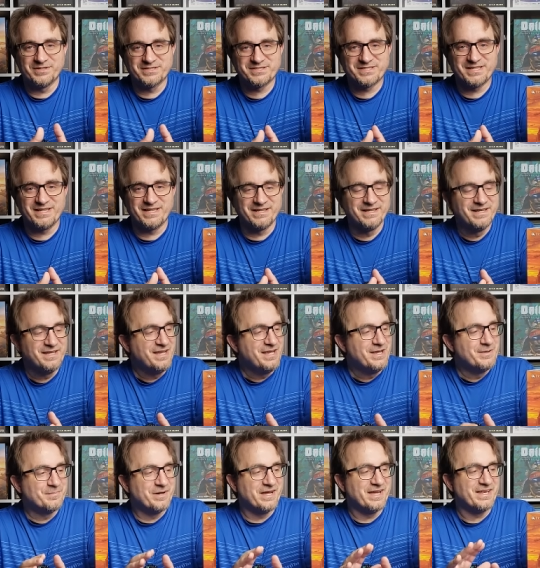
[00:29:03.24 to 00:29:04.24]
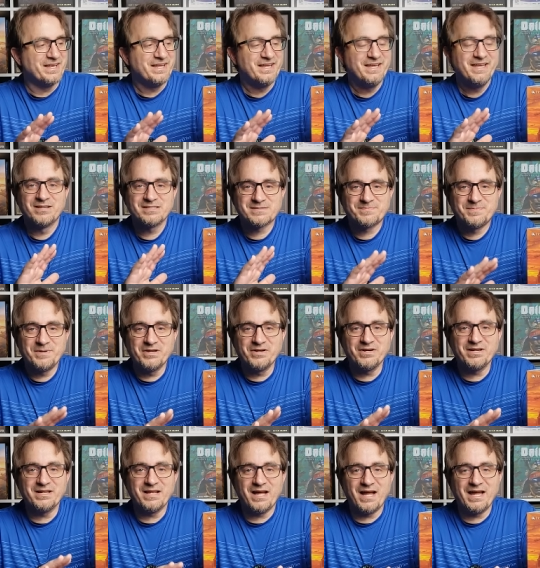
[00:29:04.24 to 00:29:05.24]
Machine. But
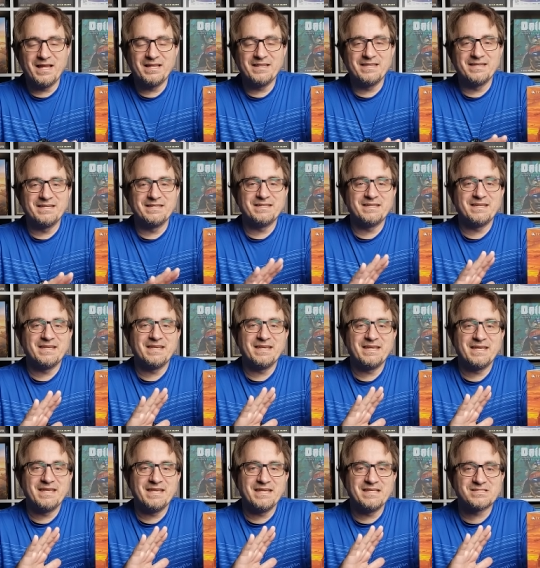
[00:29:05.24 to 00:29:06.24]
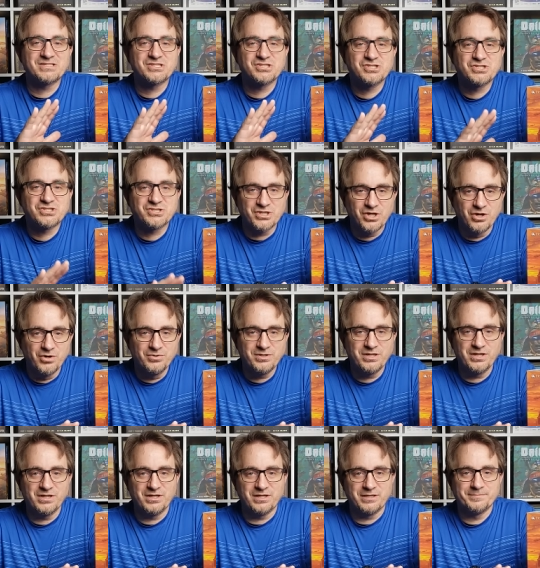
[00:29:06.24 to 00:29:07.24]
Spirit Island is so
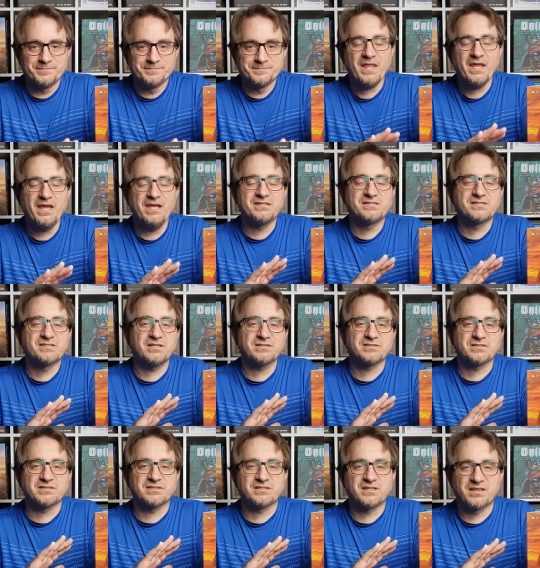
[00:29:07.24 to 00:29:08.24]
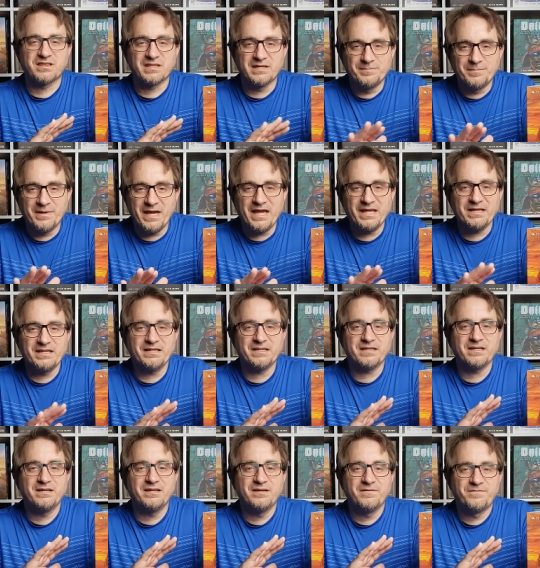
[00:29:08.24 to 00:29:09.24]
good. It's such a
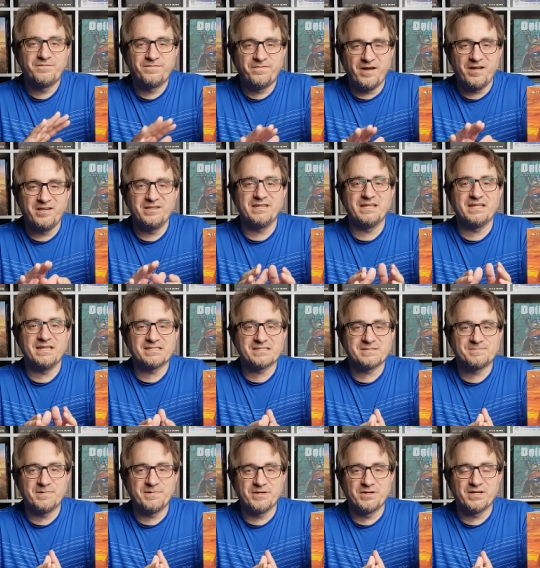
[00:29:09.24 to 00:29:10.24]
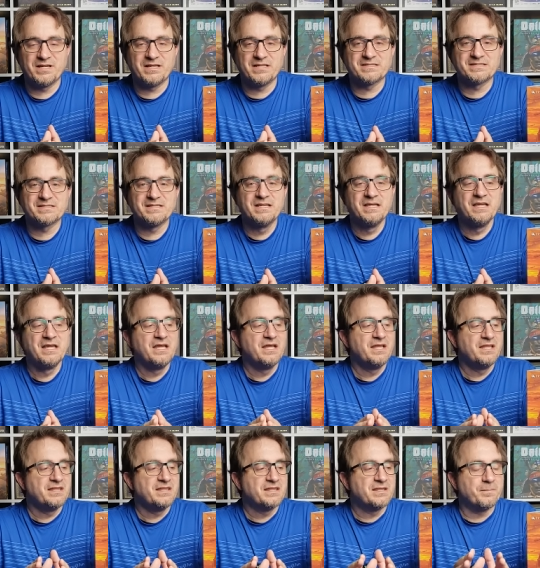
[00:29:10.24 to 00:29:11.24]
thematic, fun experience.
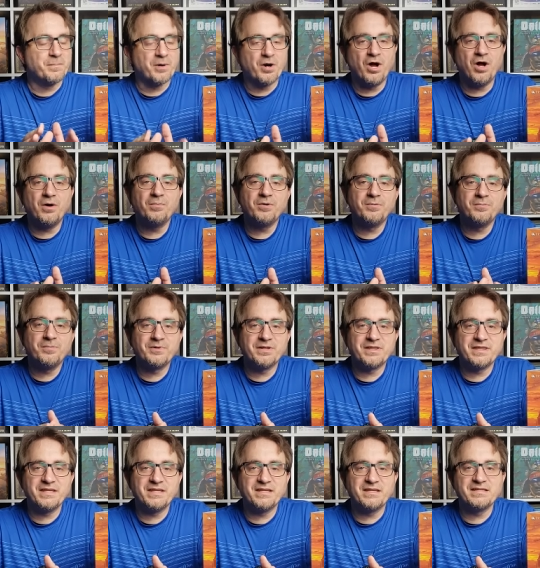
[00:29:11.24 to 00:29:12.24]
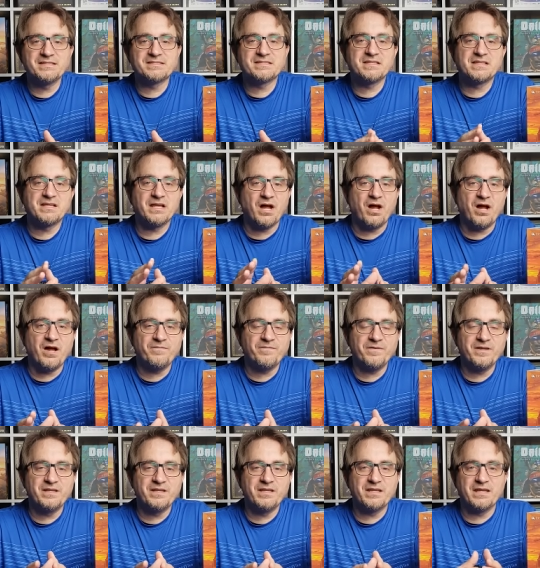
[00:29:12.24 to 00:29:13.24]
The problem with it is it
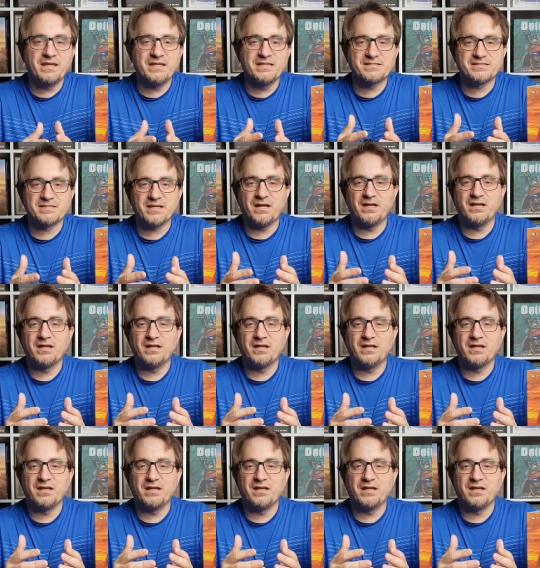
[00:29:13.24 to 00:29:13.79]
often is